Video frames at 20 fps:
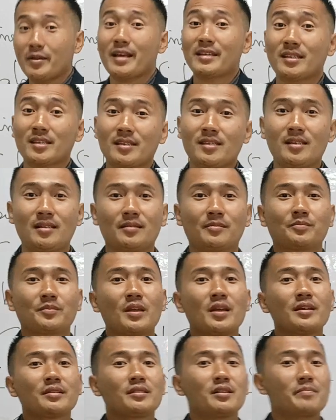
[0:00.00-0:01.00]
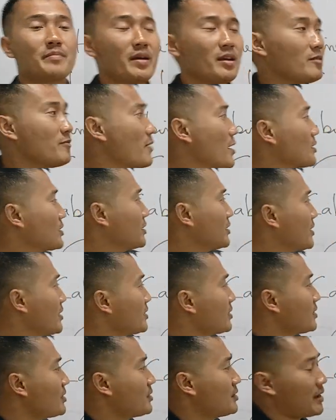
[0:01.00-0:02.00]
Assistant. Their main function is
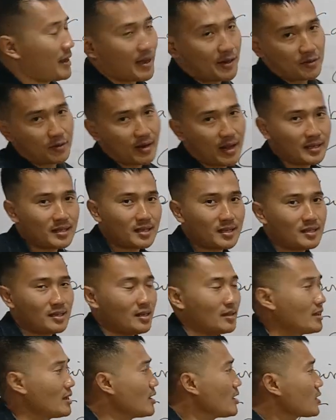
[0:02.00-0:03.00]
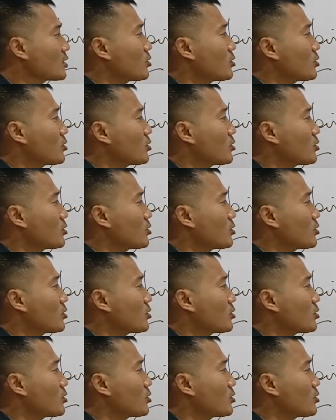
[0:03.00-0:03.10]
the Secretary Assistant.